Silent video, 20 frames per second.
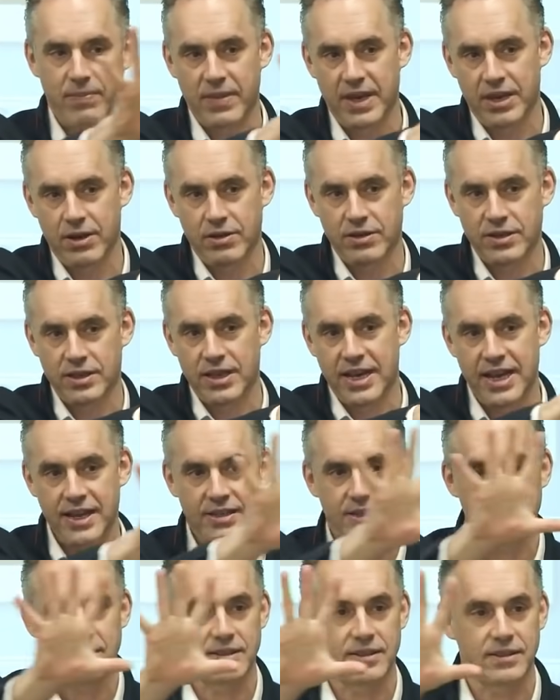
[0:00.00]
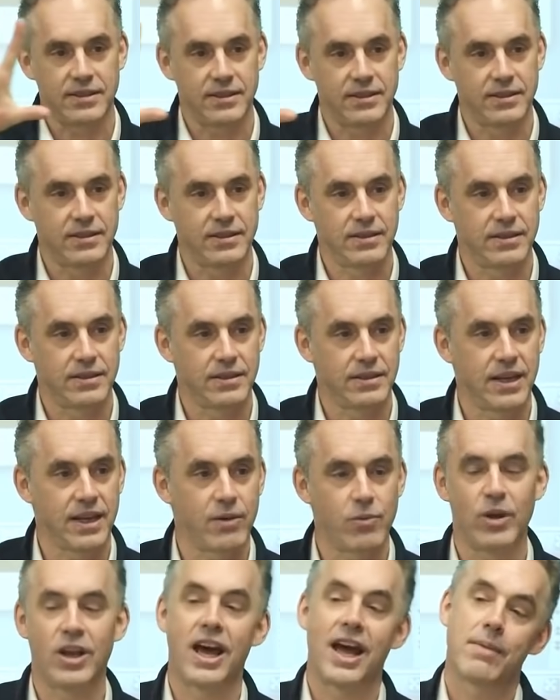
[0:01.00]
Here's an answer. It's
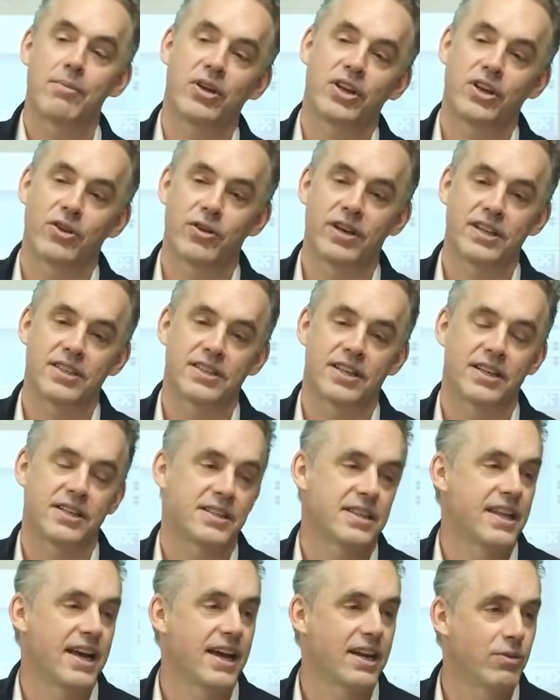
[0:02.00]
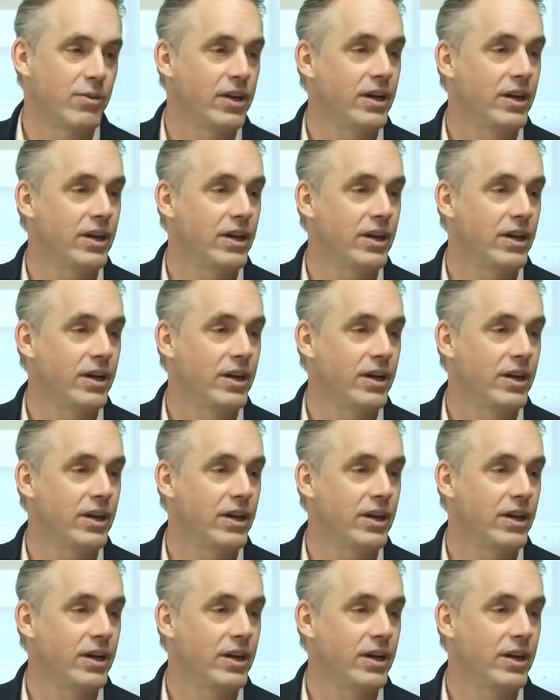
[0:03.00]
like, well, I'm going to criticize that.